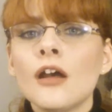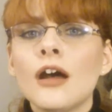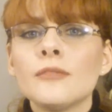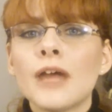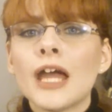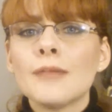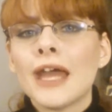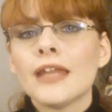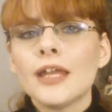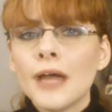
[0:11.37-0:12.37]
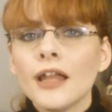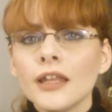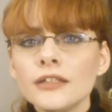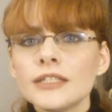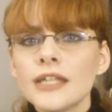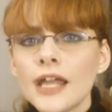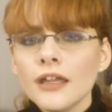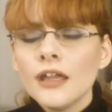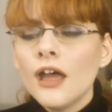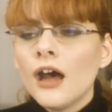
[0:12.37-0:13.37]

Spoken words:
on my Pan That palette today,